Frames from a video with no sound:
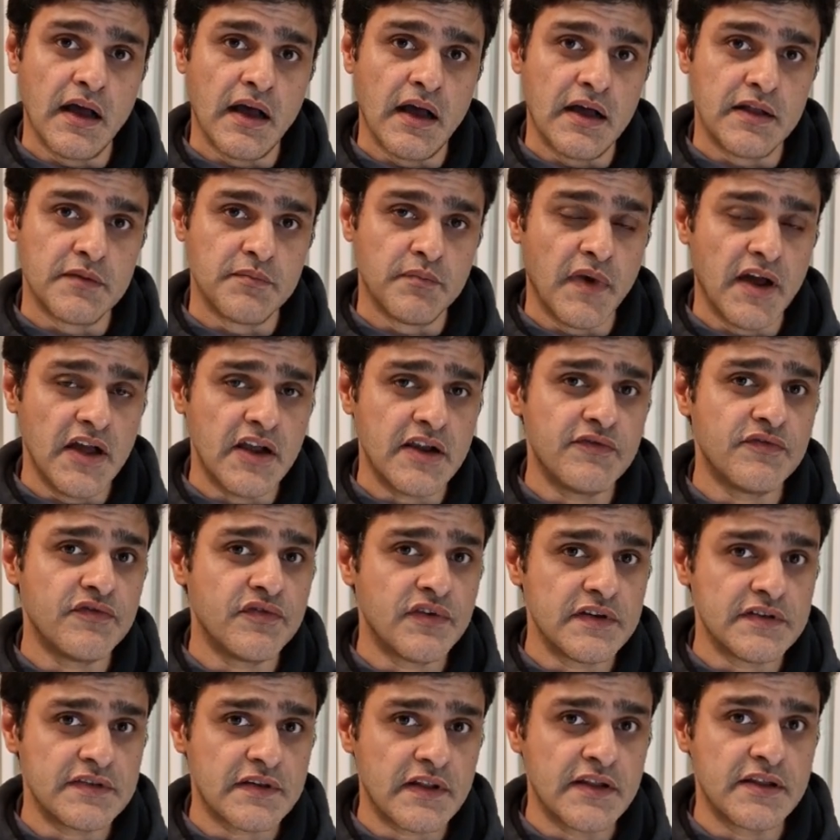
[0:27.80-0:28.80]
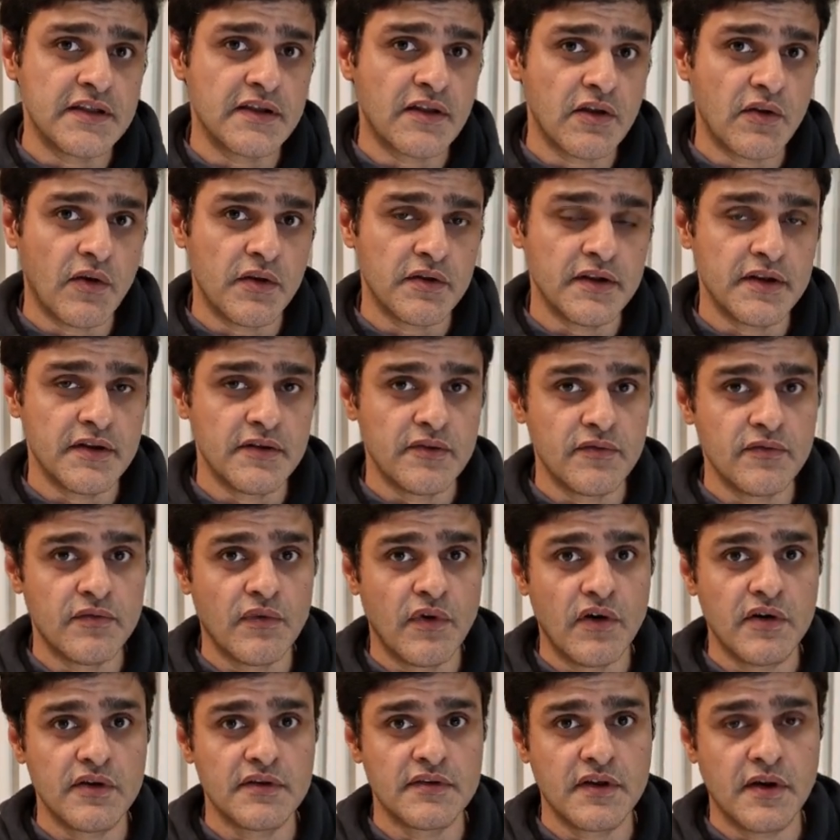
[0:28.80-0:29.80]
Uh, my first clinical audit
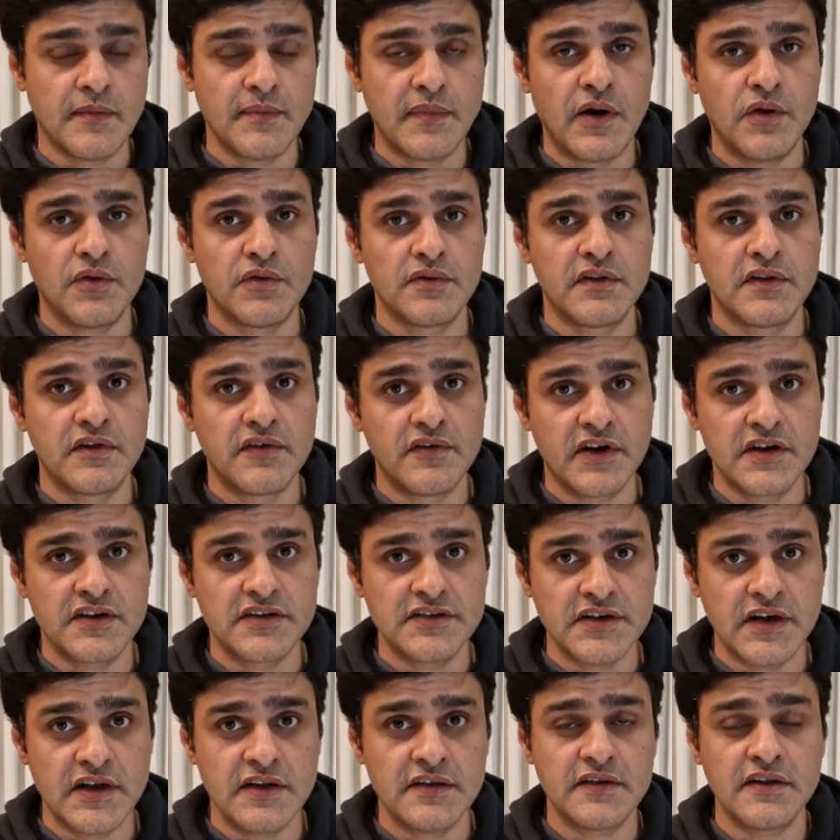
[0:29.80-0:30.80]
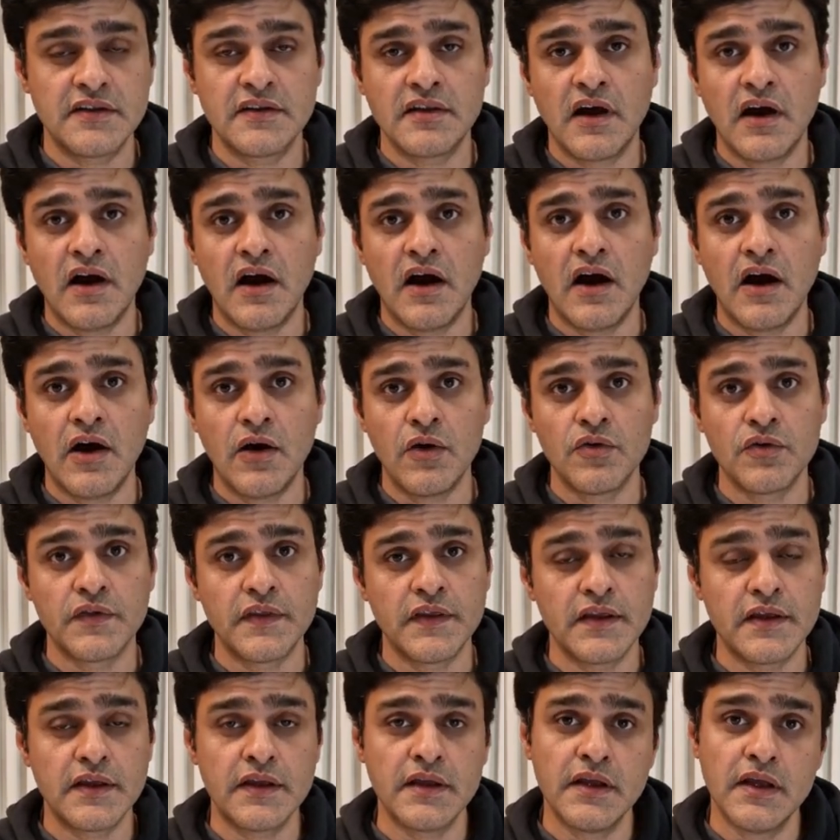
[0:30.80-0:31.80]
was about the drug charts and how
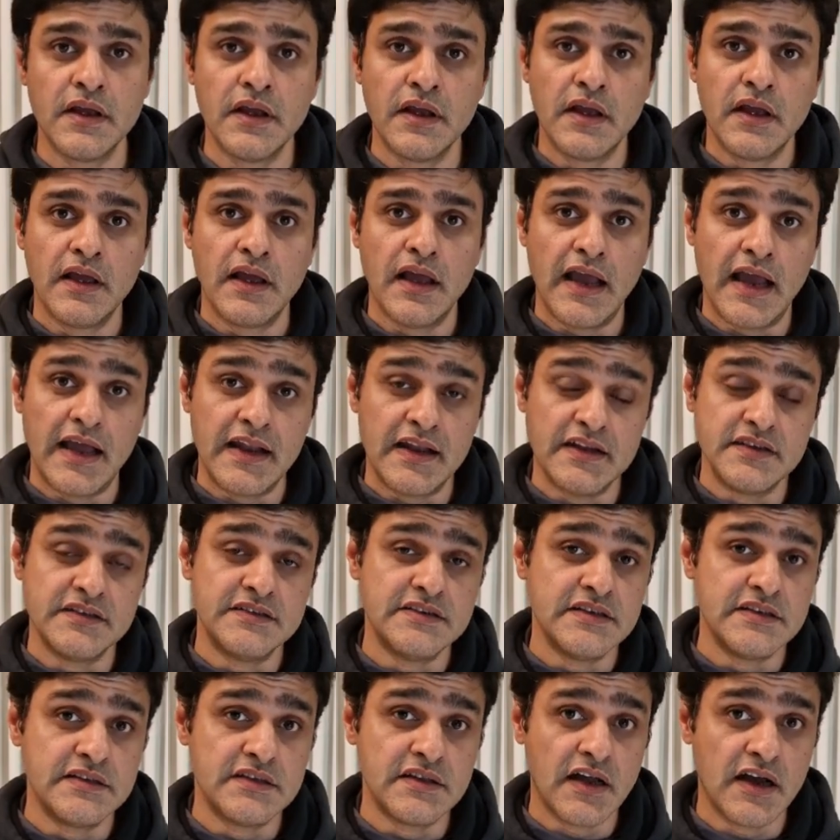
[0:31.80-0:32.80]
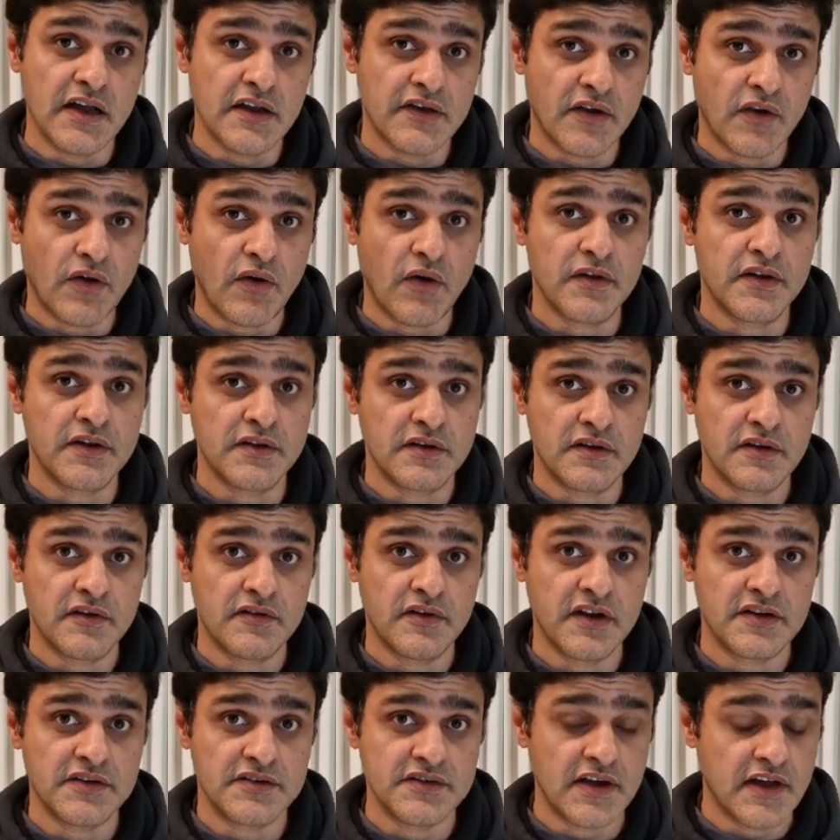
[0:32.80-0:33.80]
the allergies are recorded on
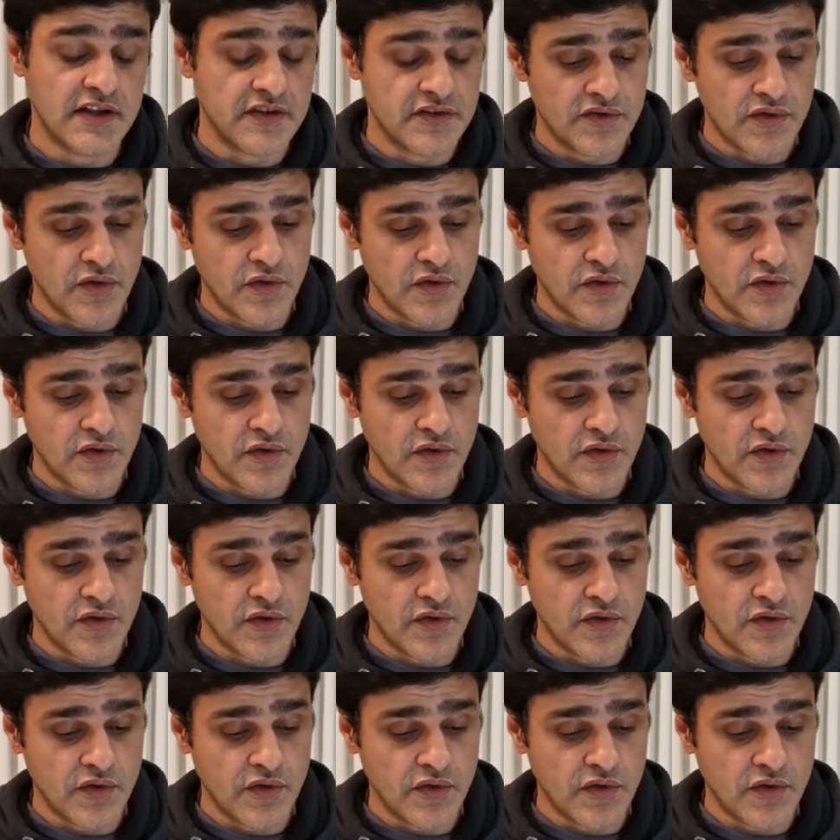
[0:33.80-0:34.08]
drug charts.